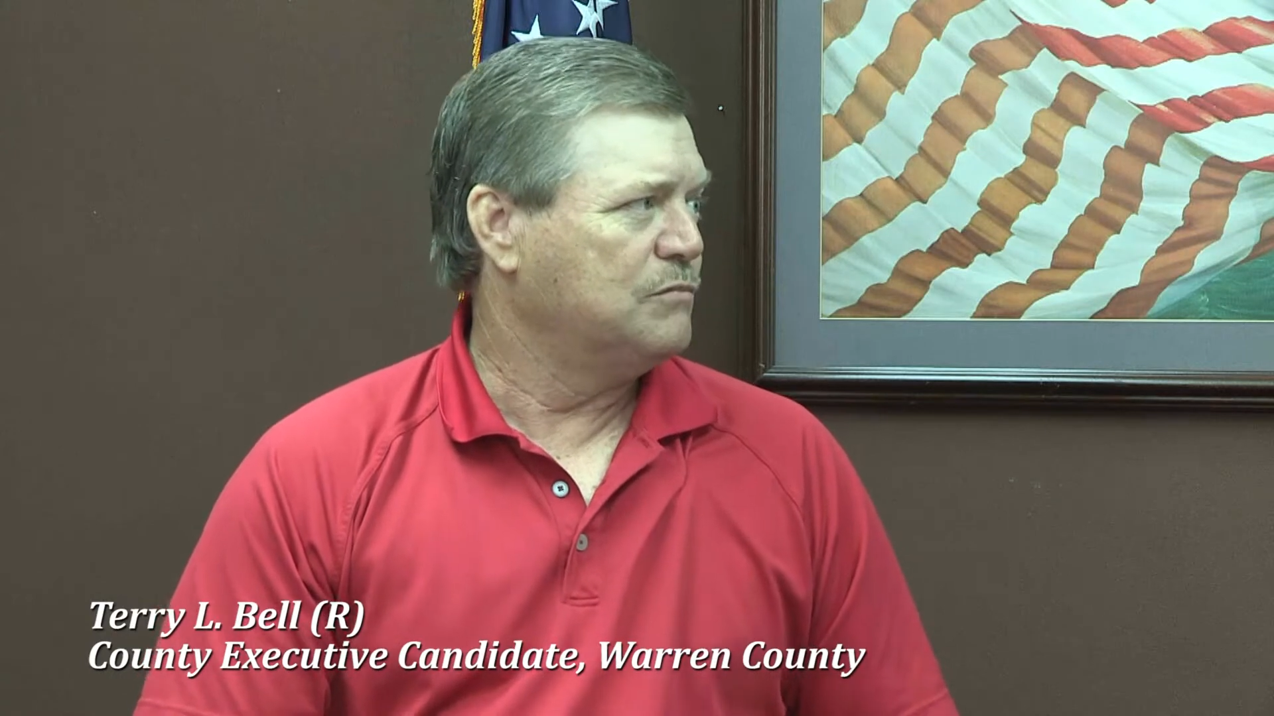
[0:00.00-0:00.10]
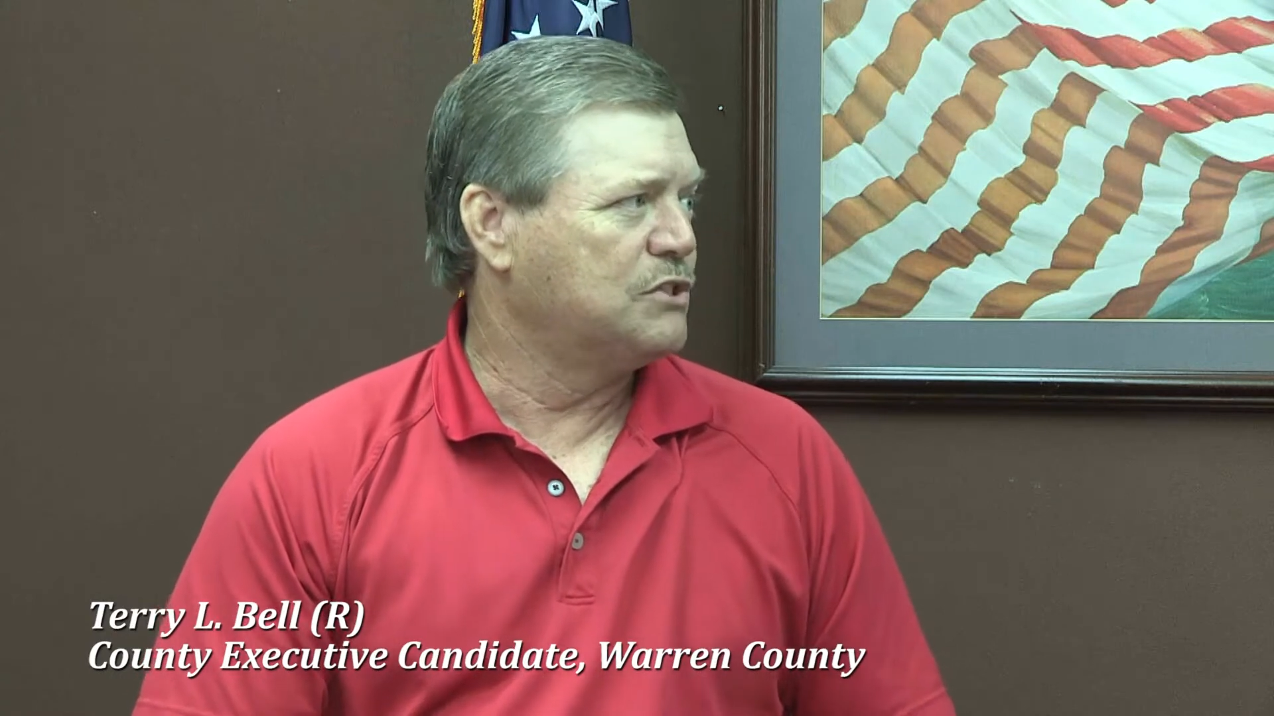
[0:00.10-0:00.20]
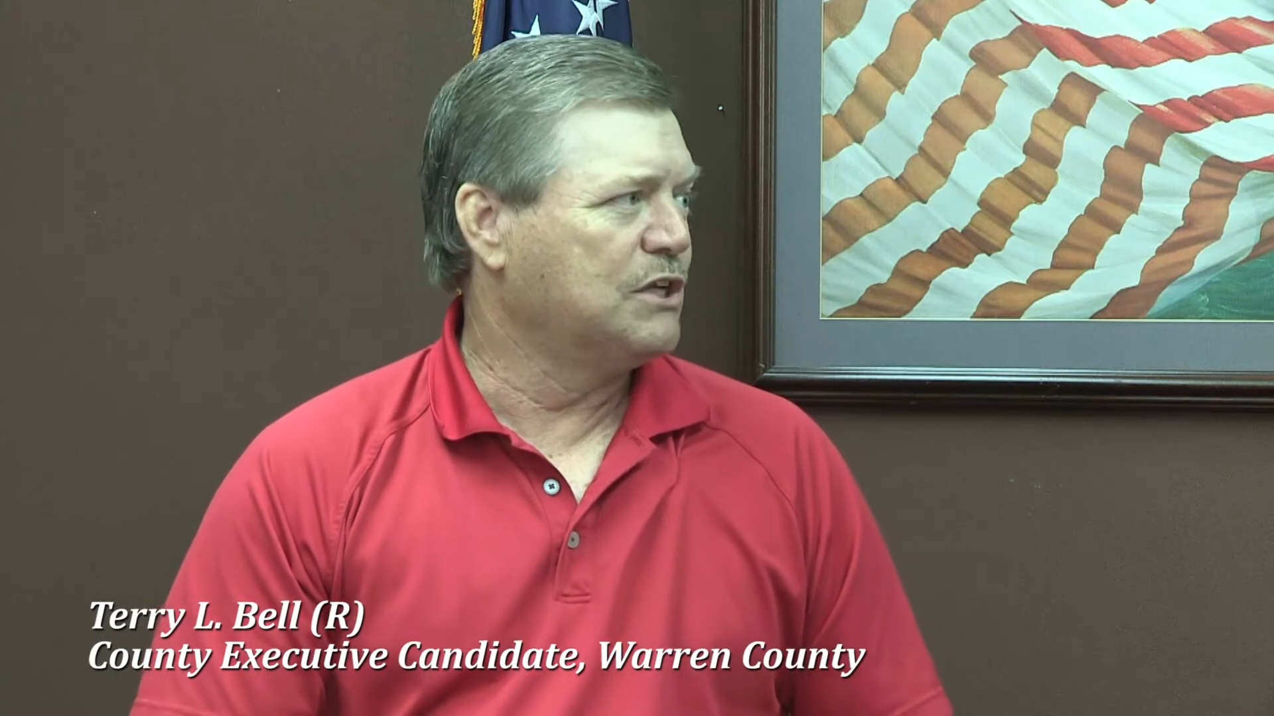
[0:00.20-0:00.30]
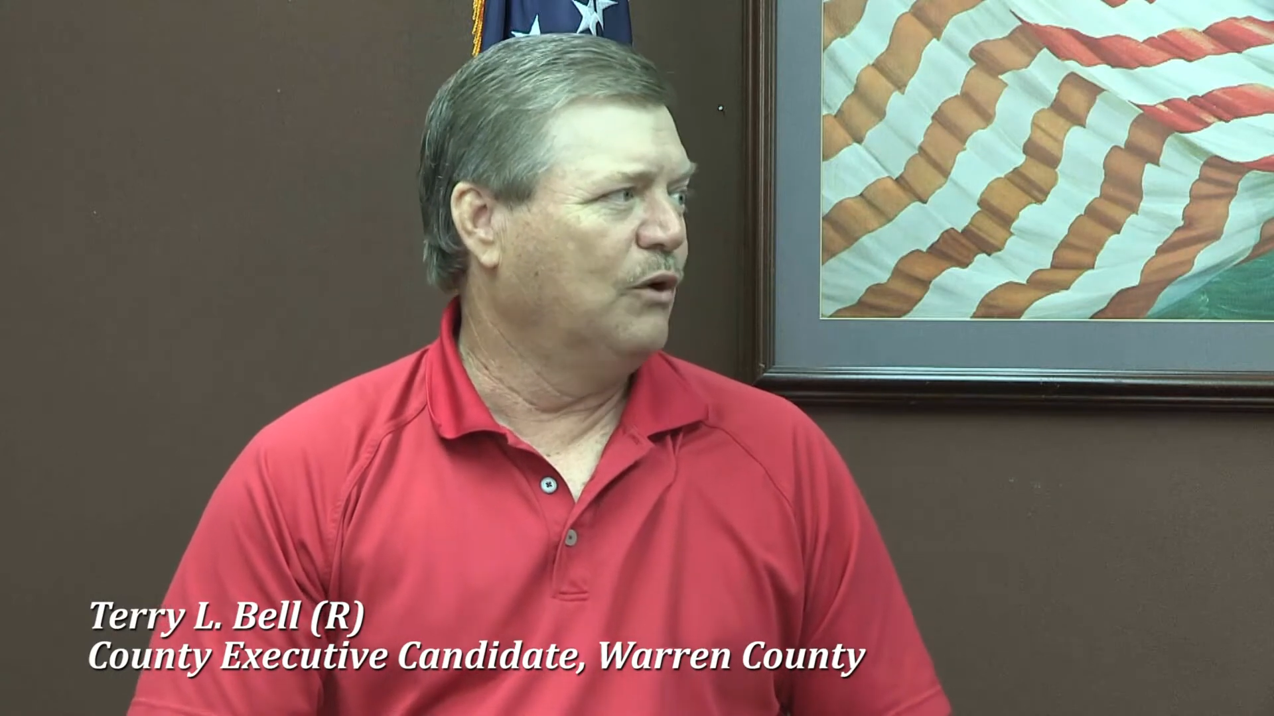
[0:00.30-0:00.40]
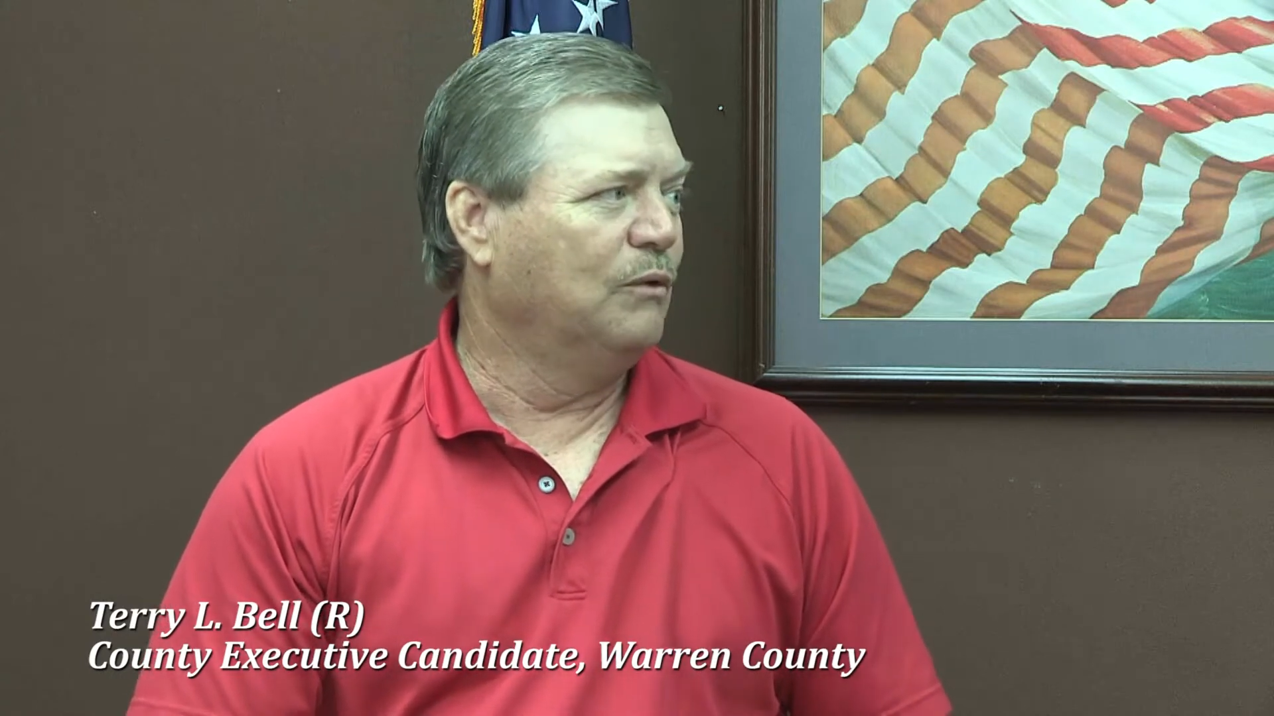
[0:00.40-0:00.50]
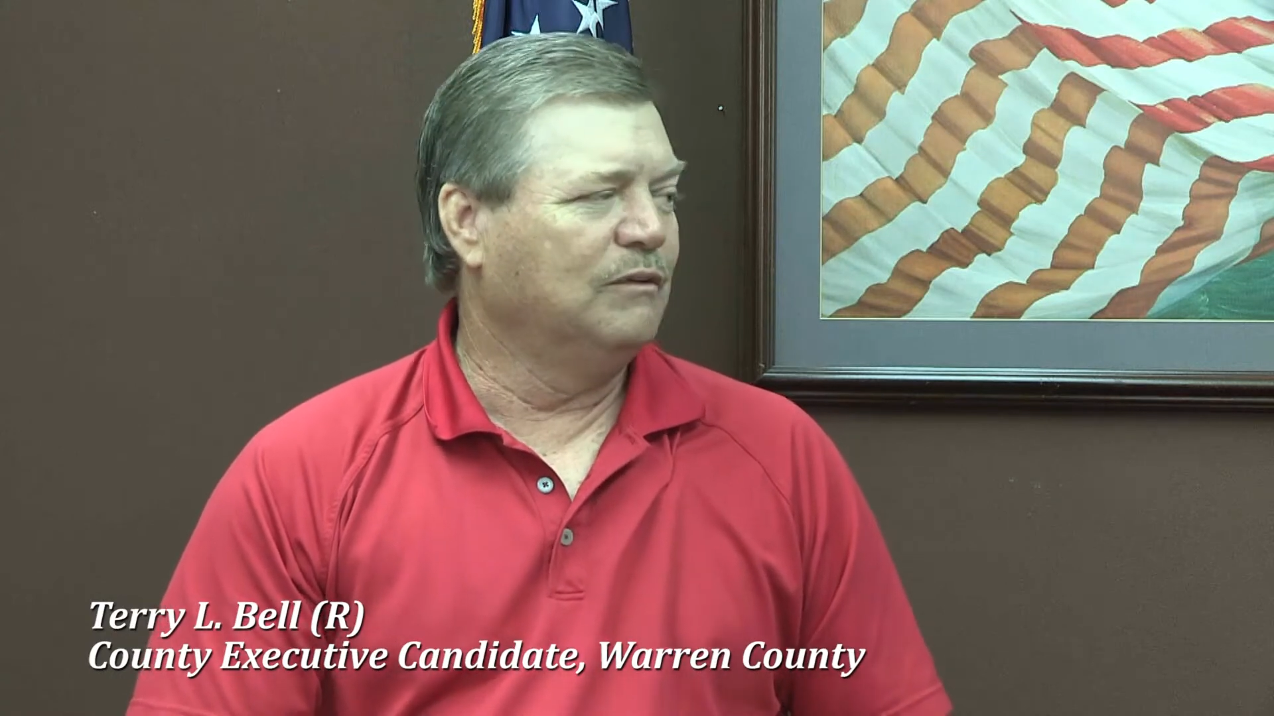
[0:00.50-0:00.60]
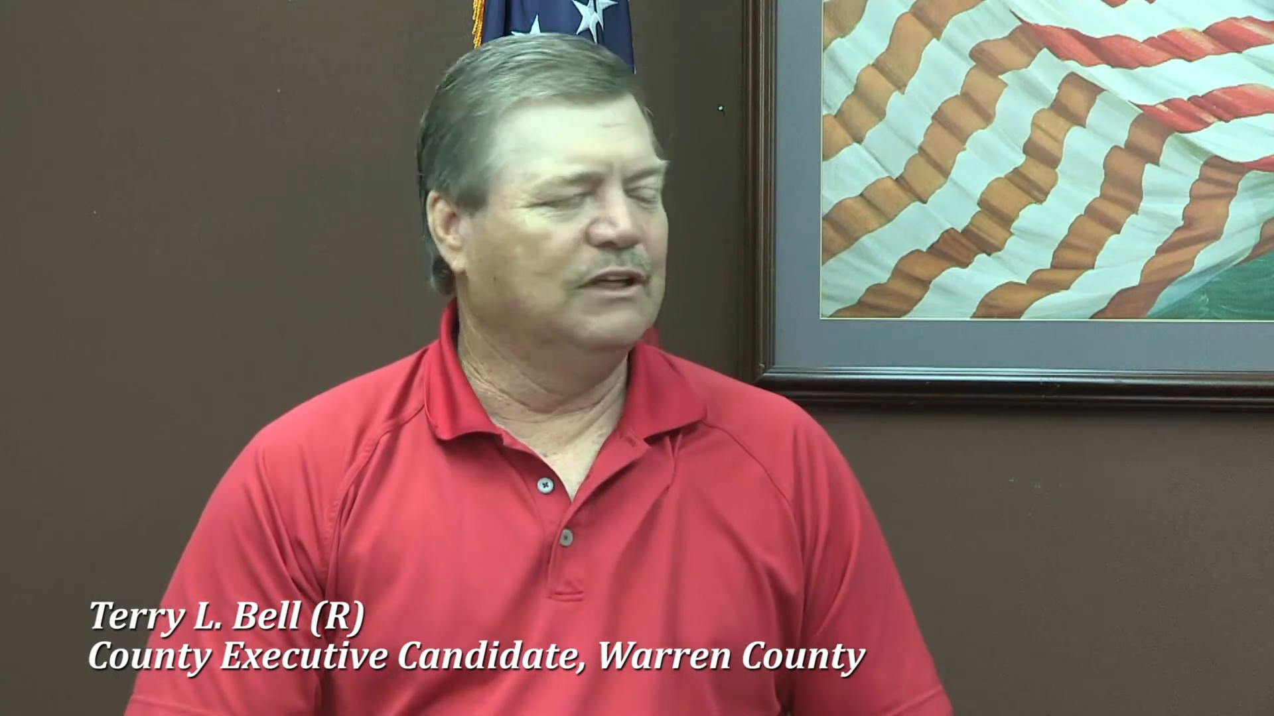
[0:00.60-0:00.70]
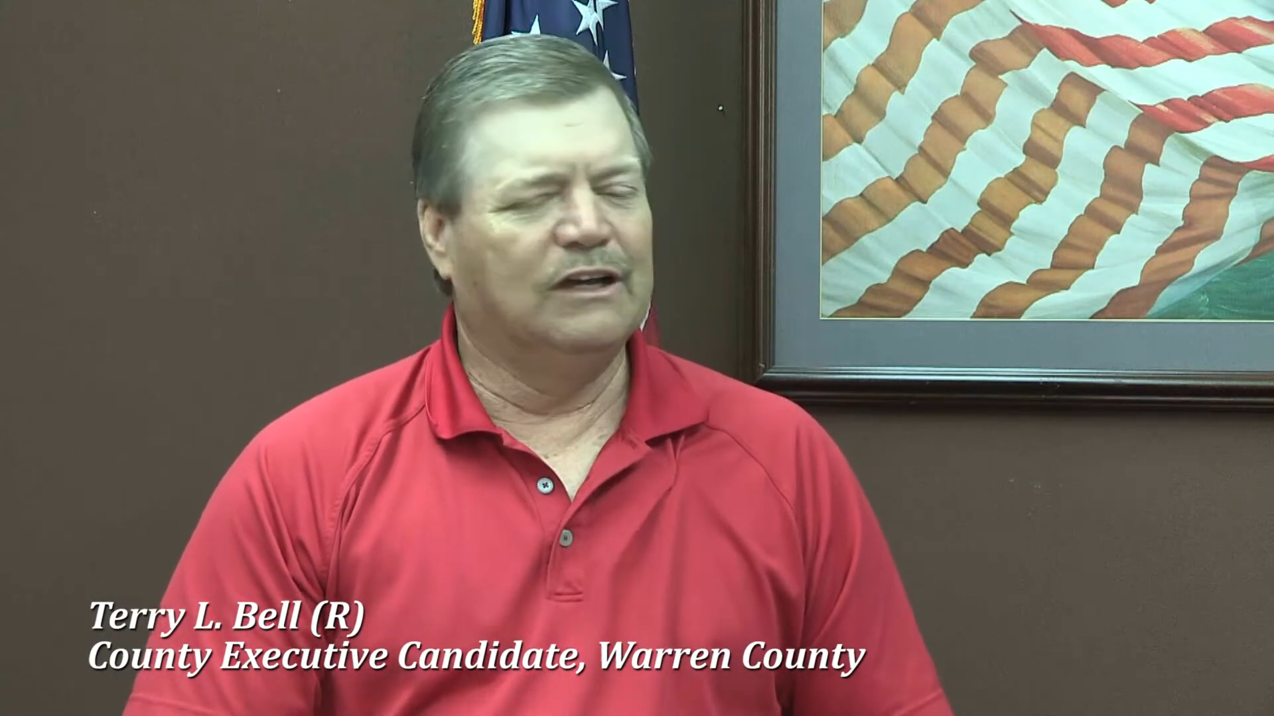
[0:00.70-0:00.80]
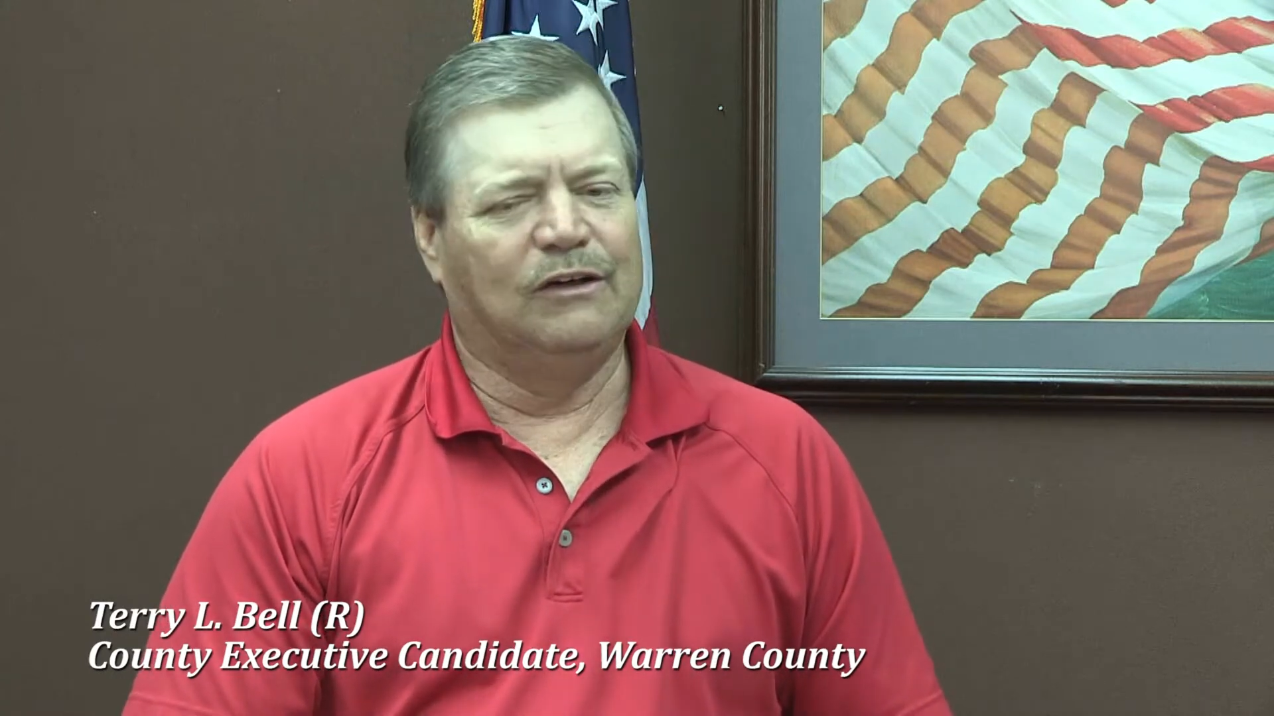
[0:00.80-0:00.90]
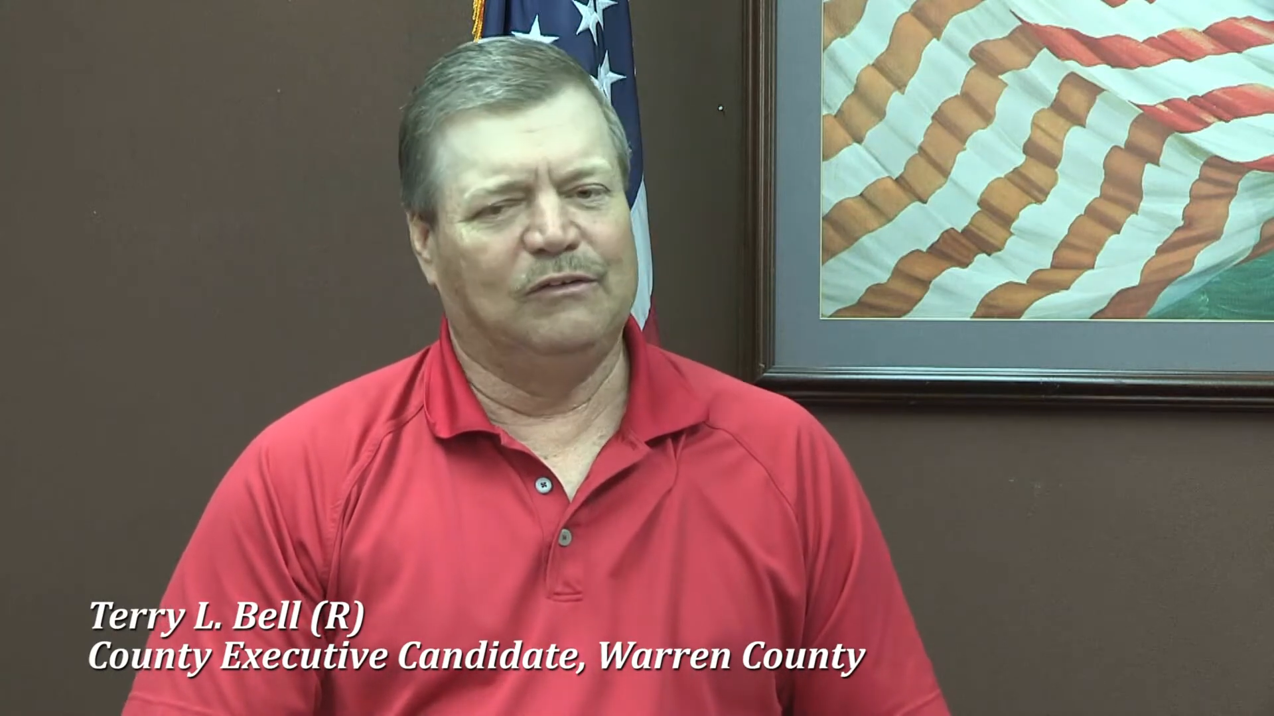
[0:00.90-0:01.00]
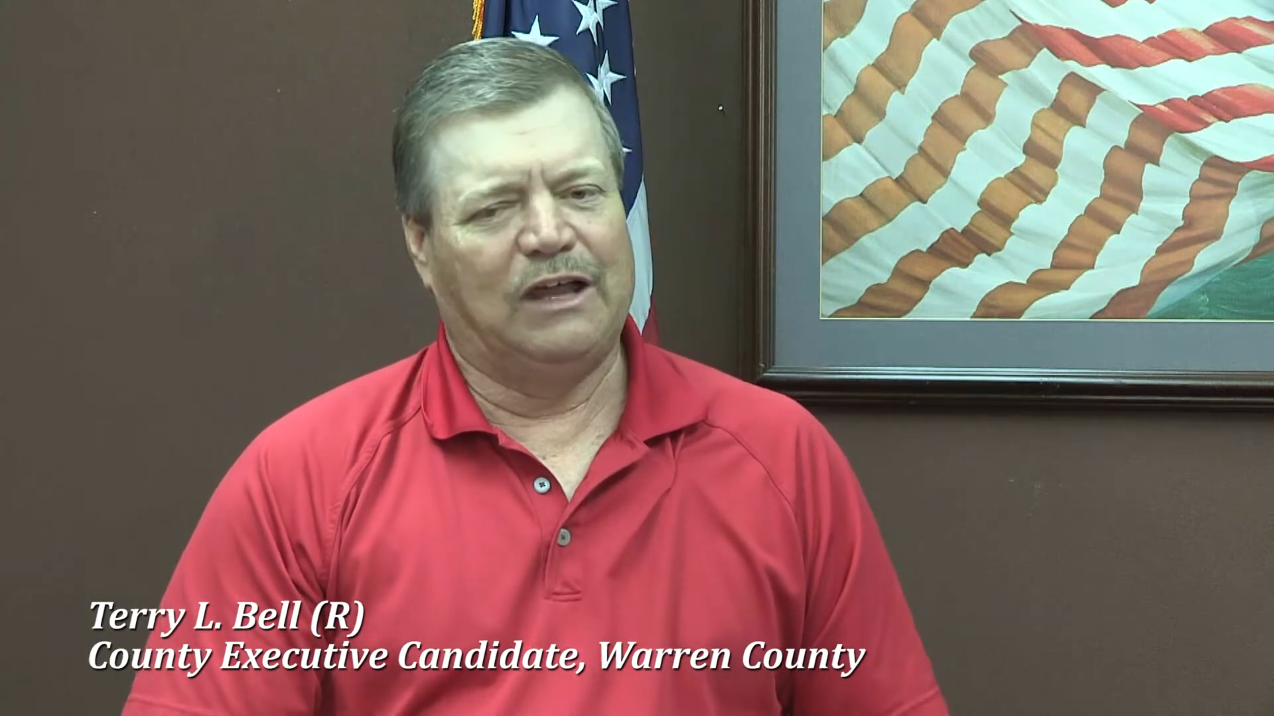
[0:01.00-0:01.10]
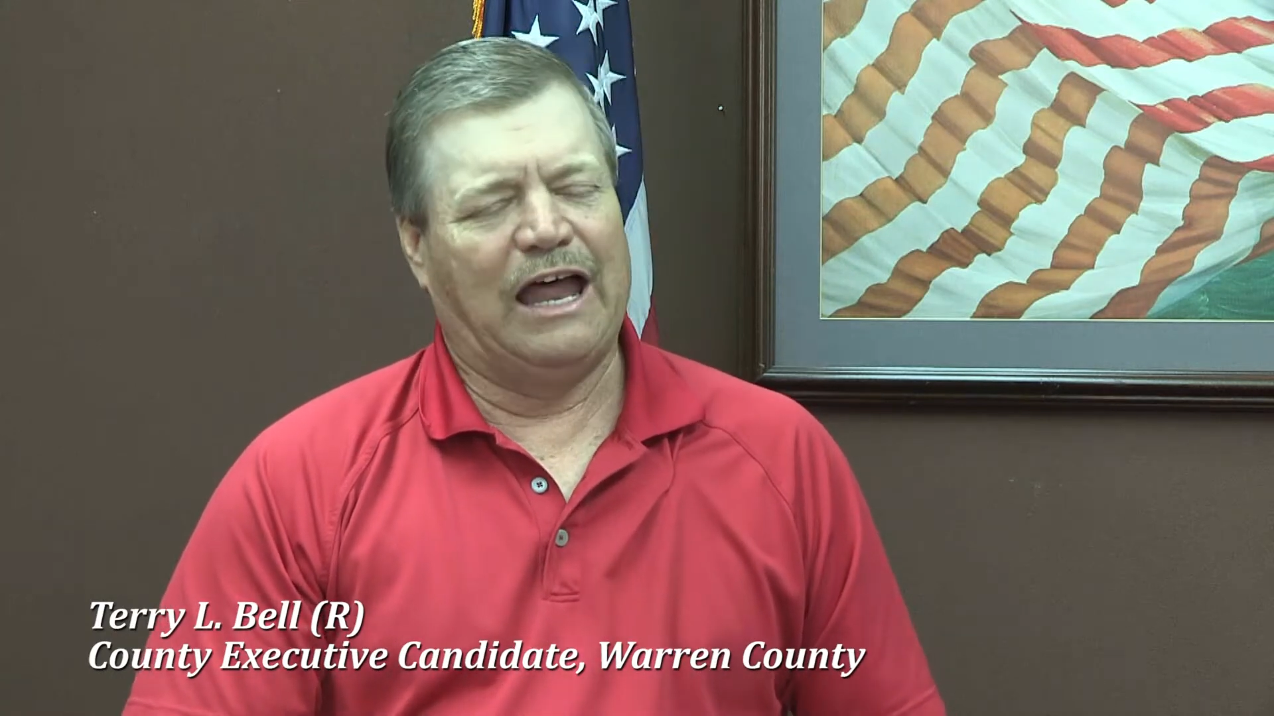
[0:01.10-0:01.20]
So, you know,